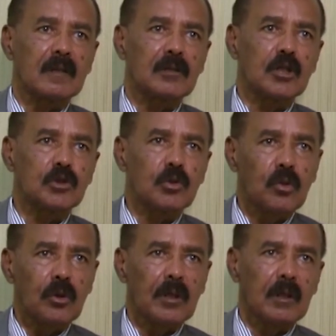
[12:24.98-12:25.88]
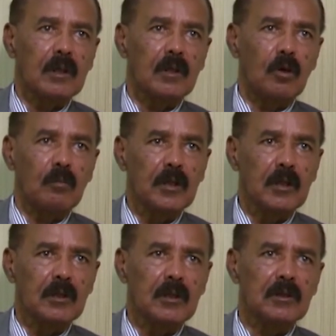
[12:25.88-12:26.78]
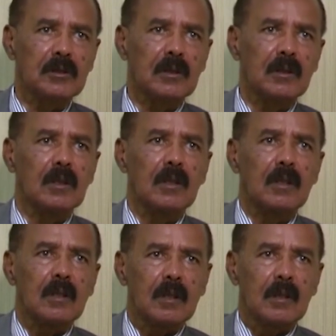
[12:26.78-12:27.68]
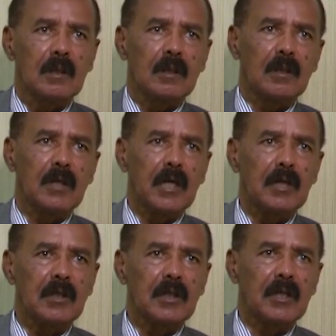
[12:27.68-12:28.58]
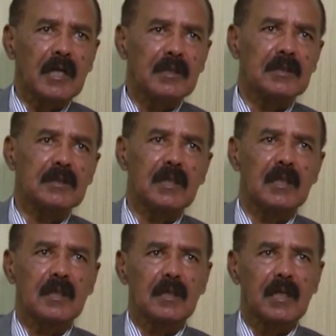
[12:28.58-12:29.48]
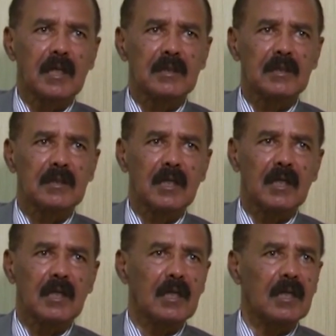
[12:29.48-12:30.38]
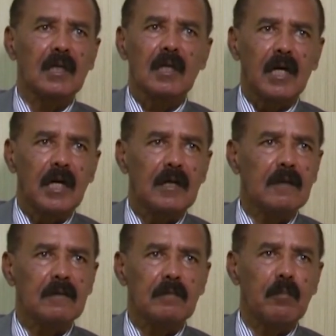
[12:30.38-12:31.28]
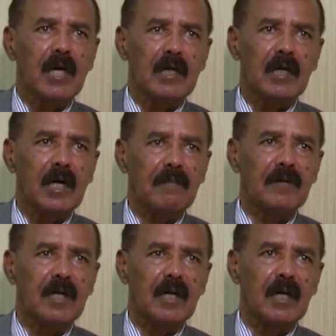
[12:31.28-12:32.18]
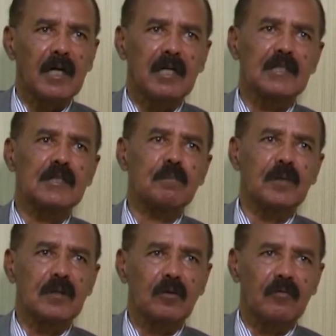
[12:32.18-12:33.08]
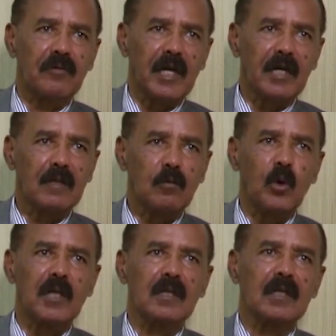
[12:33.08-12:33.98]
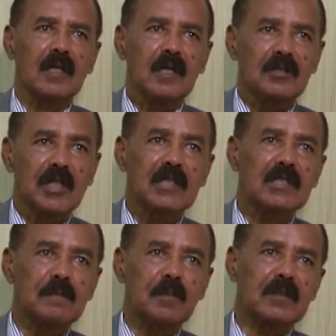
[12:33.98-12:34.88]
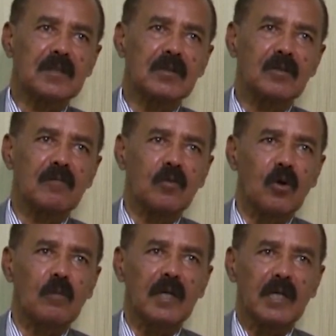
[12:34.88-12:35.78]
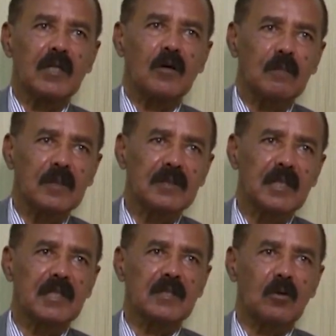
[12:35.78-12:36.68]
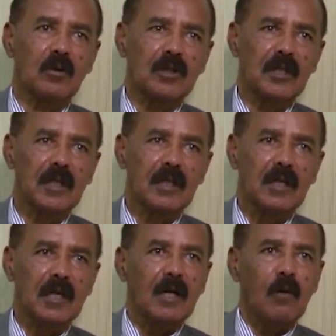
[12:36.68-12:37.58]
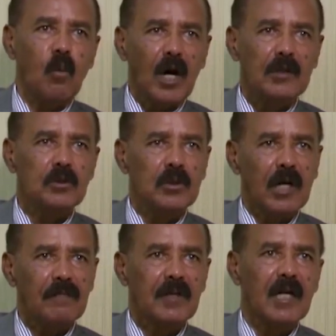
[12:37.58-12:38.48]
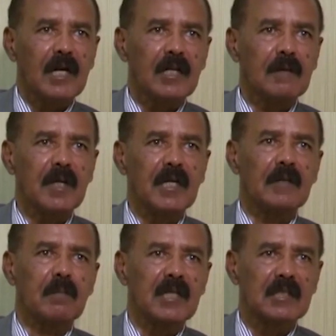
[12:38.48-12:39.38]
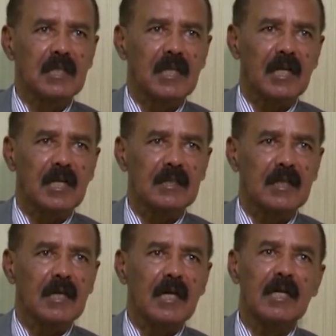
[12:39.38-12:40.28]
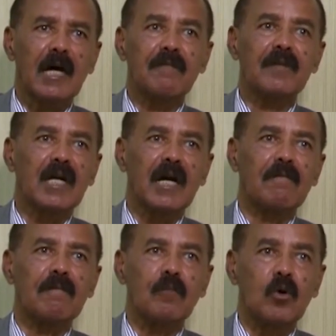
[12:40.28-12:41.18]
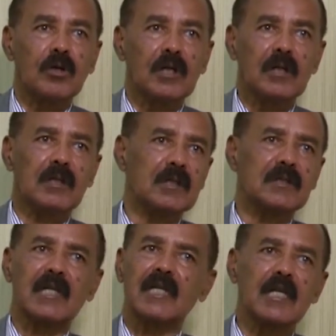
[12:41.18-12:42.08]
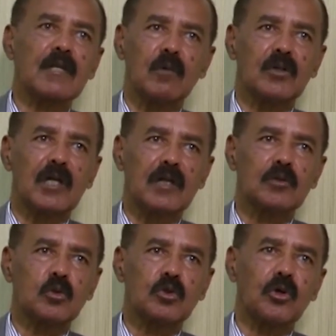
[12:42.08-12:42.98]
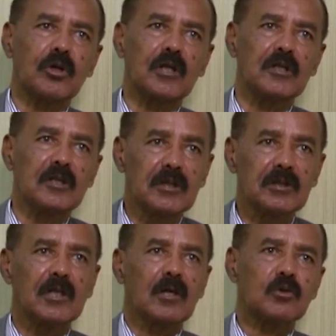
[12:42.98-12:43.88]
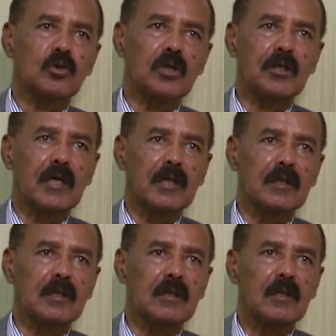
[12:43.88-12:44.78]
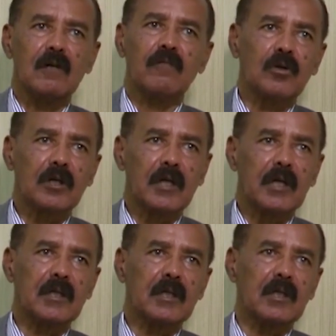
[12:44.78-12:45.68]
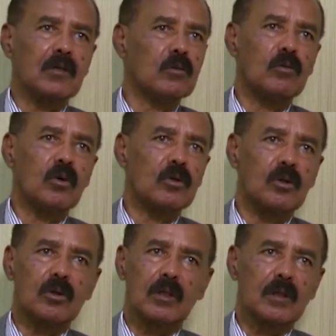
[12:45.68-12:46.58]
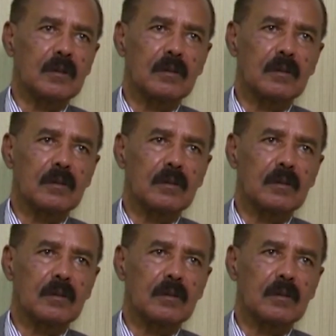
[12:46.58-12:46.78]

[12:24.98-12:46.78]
destroying communities, creating crisis here and crisis there, and making Africa a recipient of aid when 60% of global endowments are in the continent. Why should Africa remain marginalized? And Africa have more interest than anybody else to join in this solidarity for creating a new world order.